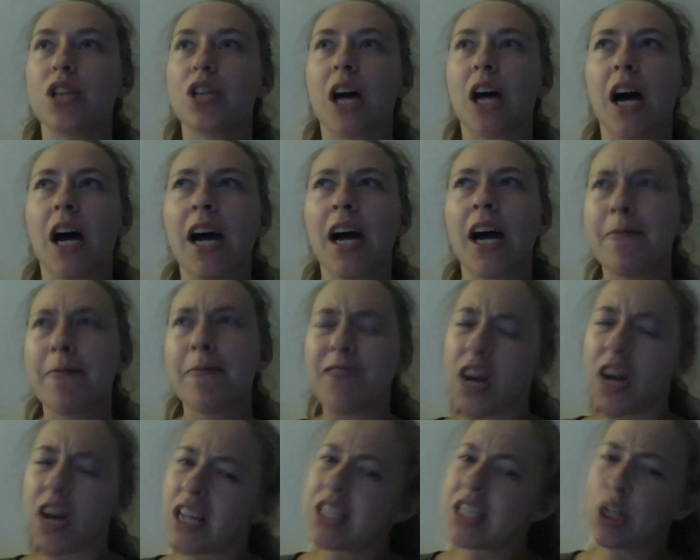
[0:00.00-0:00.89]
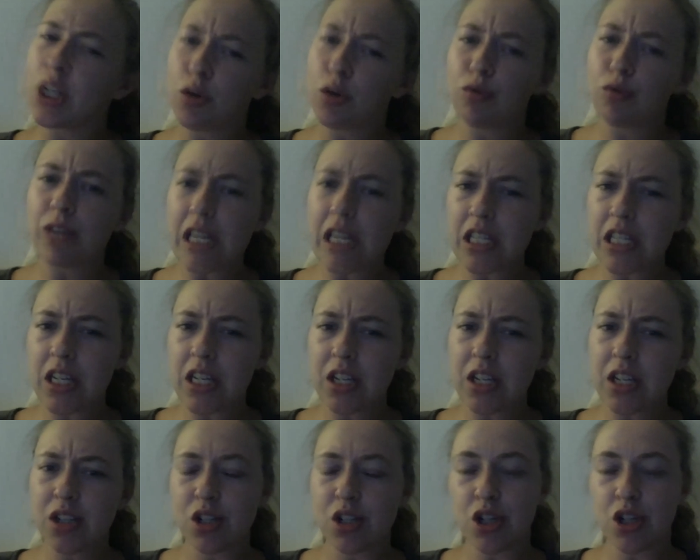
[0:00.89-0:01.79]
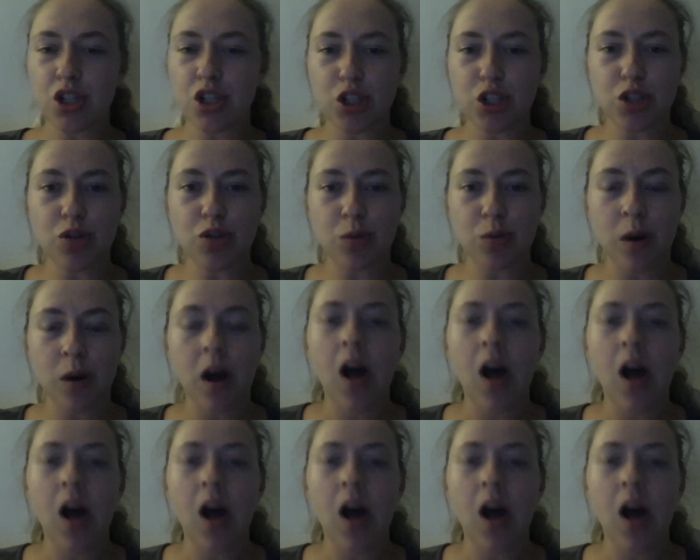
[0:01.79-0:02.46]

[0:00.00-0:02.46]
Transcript: time finding a reason to do